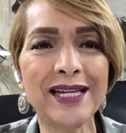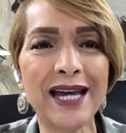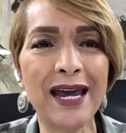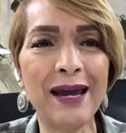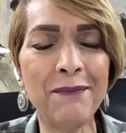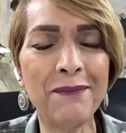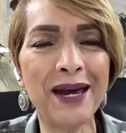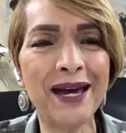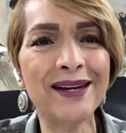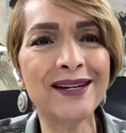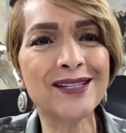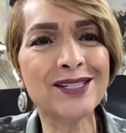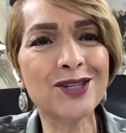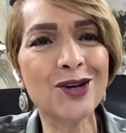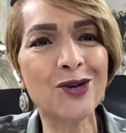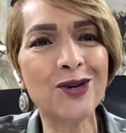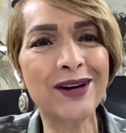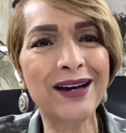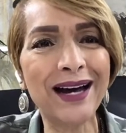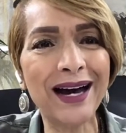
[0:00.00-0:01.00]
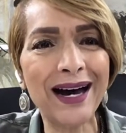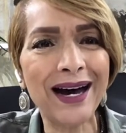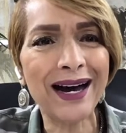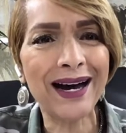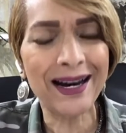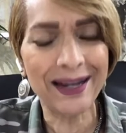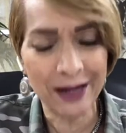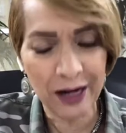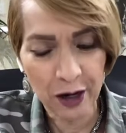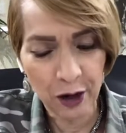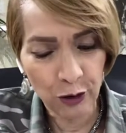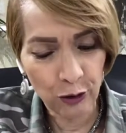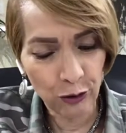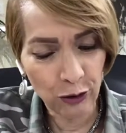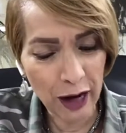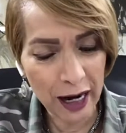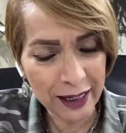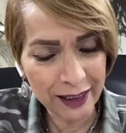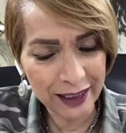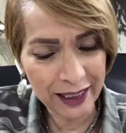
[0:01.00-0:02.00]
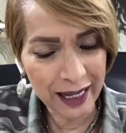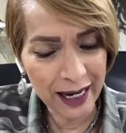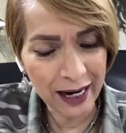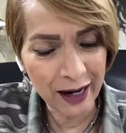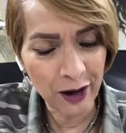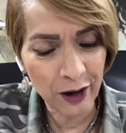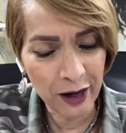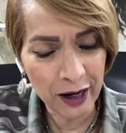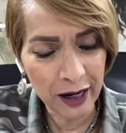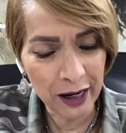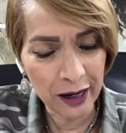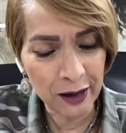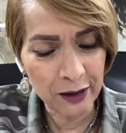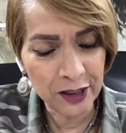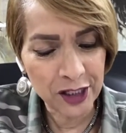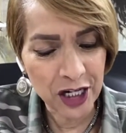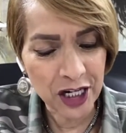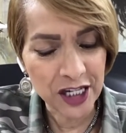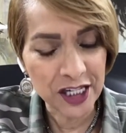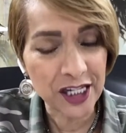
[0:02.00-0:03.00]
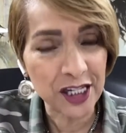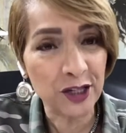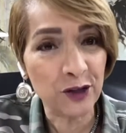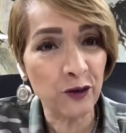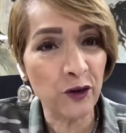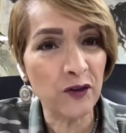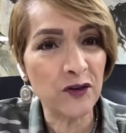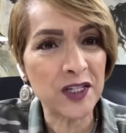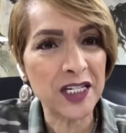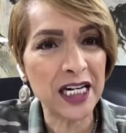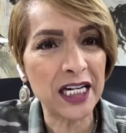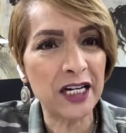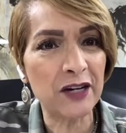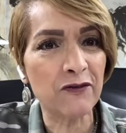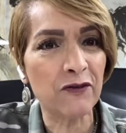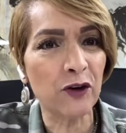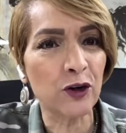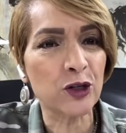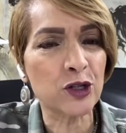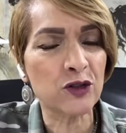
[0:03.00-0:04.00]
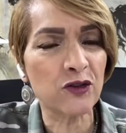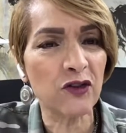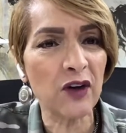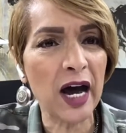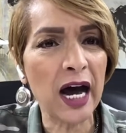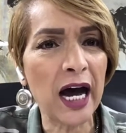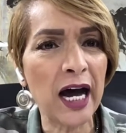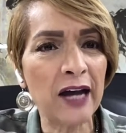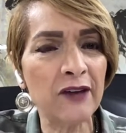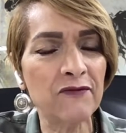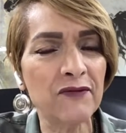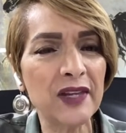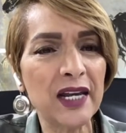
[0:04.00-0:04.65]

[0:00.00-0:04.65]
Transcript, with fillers: Amen. And so, God, right there in Genesis 15 and verse 5,